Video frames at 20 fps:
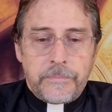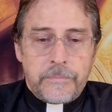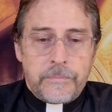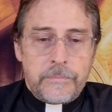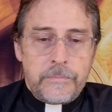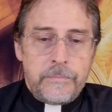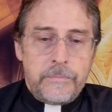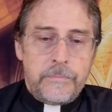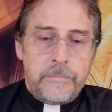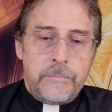
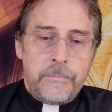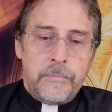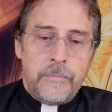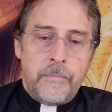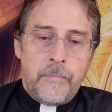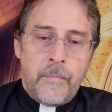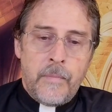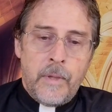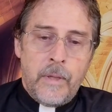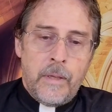
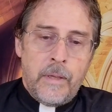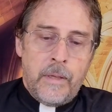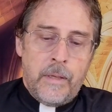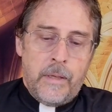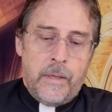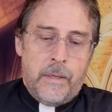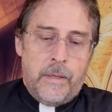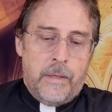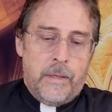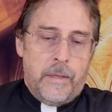
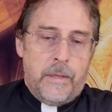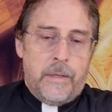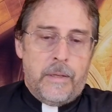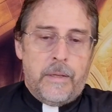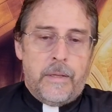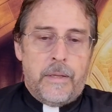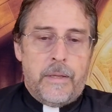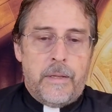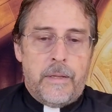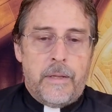
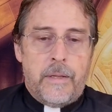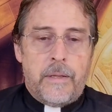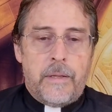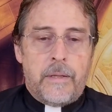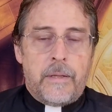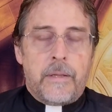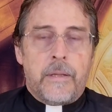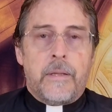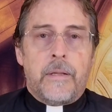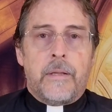
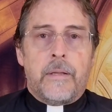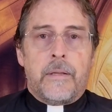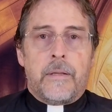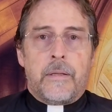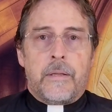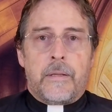(silence)